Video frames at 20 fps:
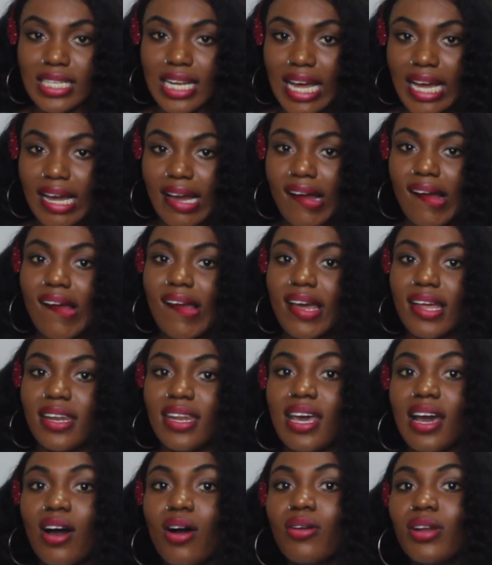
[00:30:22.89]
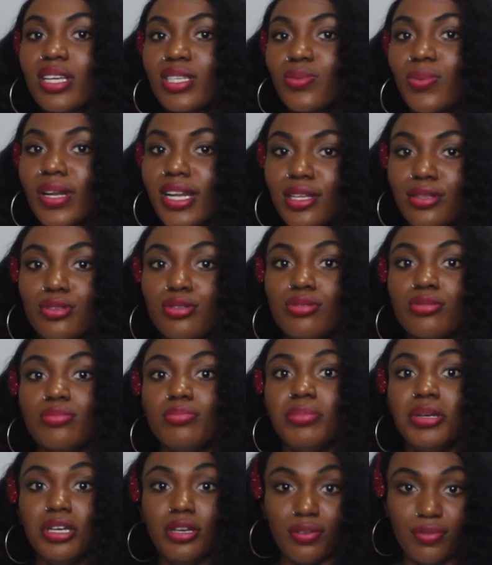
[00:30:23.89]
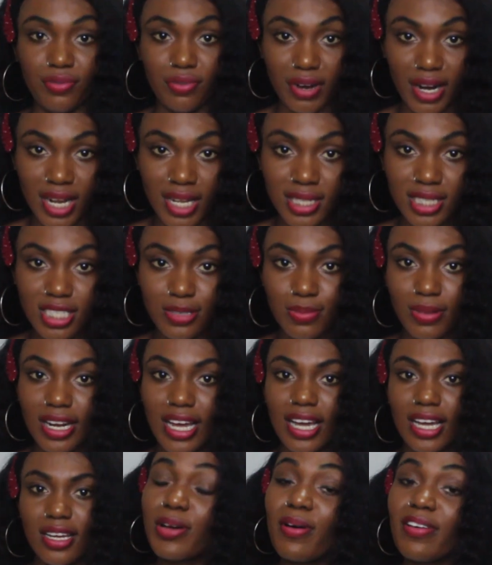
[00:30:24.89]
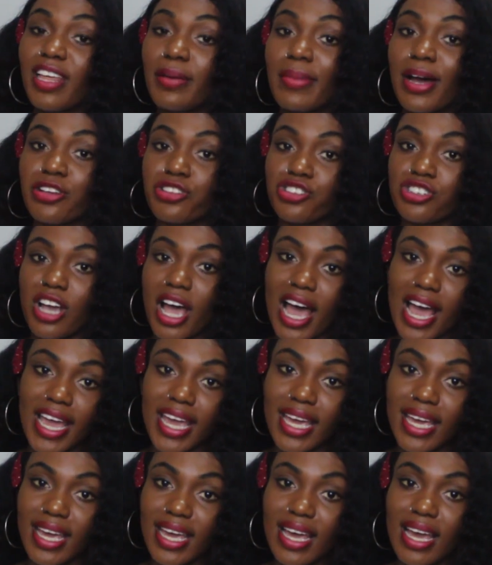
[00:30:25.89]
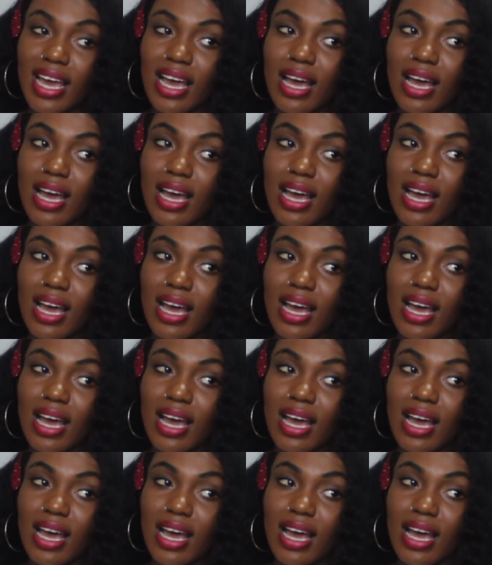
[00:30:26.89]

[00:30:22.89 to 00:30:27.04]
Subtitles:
Like, they are always willing to be your friends, but like, some of them are shy.